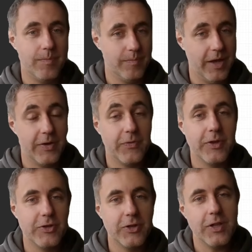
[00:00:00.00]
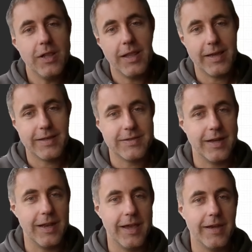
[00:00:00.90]
beneficial, like
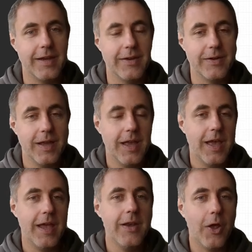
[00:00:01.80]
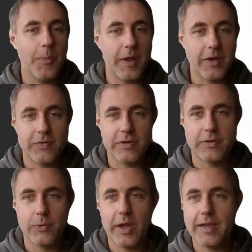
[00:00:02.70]
sunlight here, and
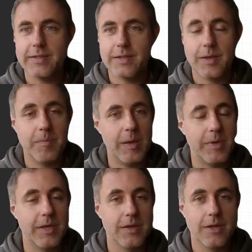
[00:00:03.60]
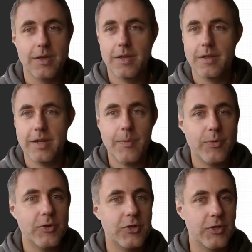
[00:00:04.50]
non-beneficial ways, maybe
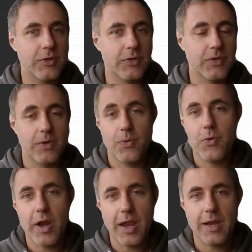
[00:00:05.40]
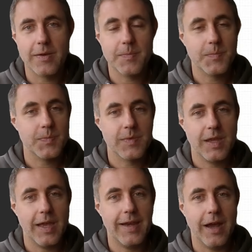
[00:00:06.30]
temperatures, rain,
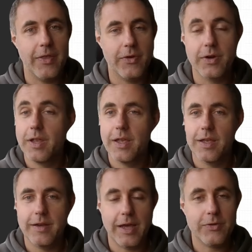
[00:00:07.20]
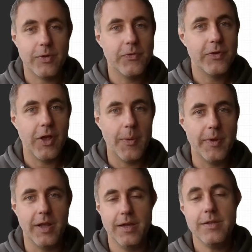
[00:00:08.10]
and other natural
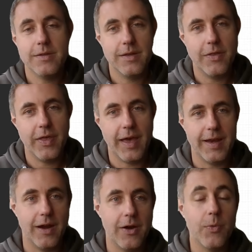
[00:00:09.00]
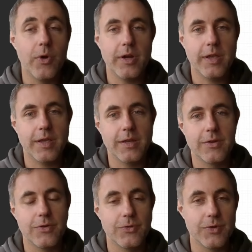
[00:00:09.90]
phenomena that are working
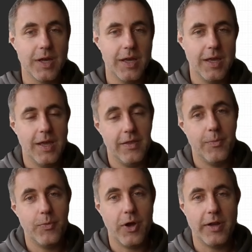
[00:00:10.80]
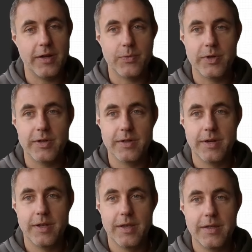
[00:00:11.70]
into the product we're
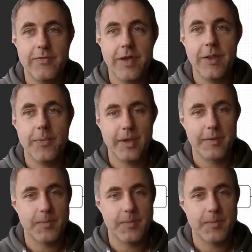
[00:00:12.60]
developing.